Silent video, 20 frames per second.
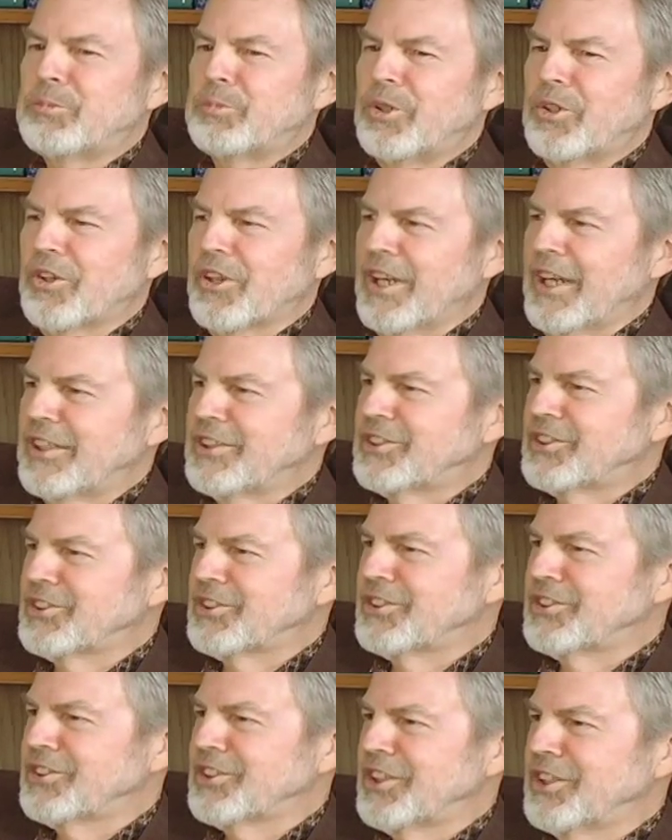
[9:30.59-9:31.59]
Bill Gateses
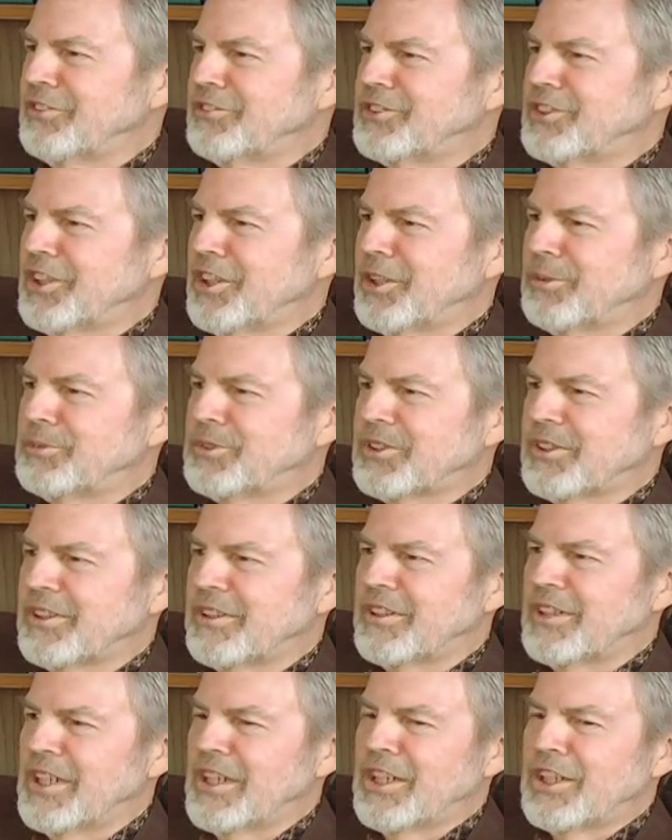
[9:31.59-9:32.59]
and Steve Jobs,
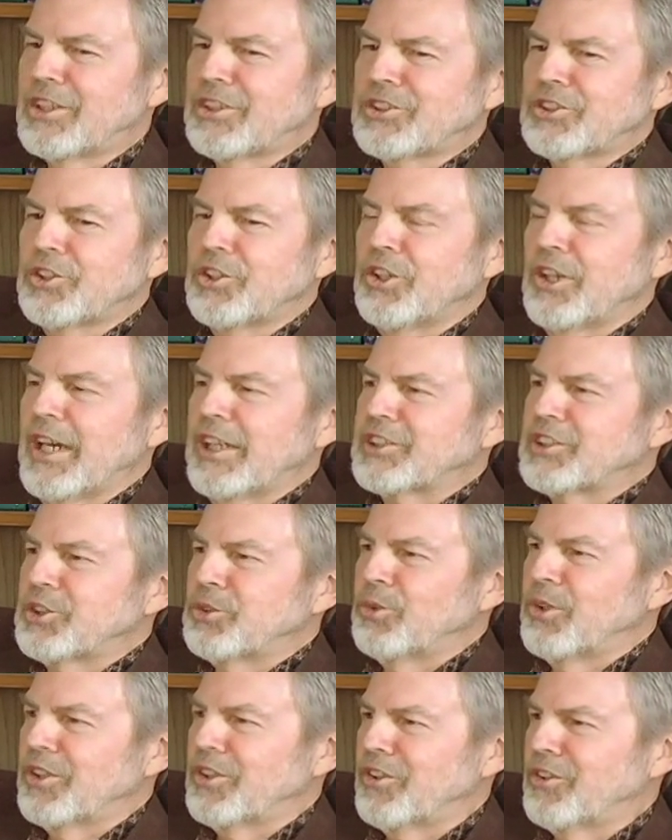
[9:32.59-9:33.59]
and so you actually
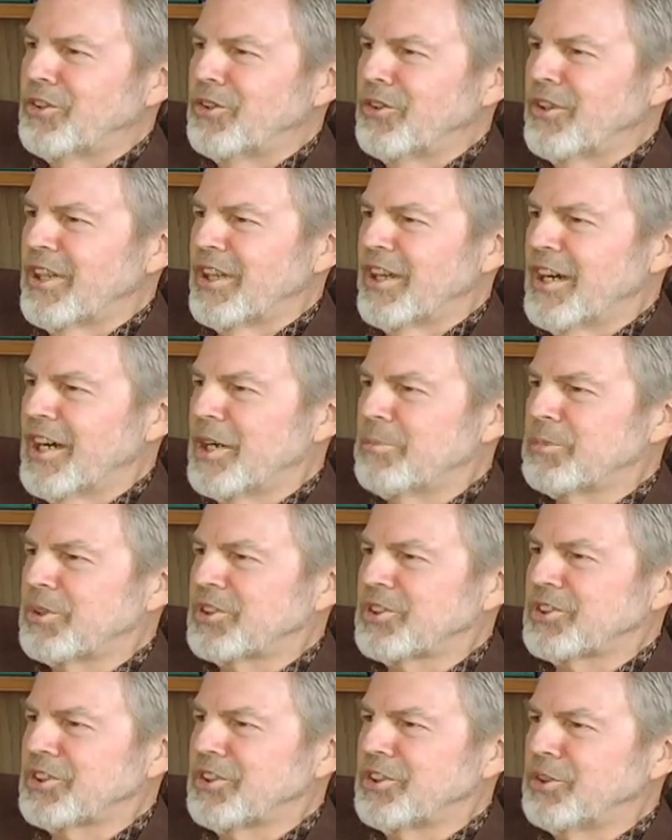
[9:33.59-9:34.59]
want to do the
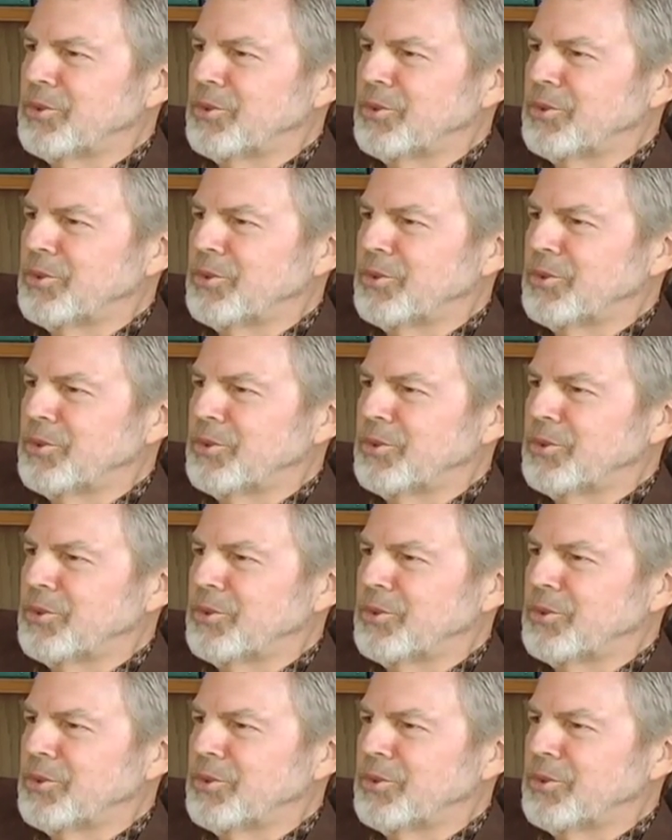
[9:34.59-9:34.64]
opposite.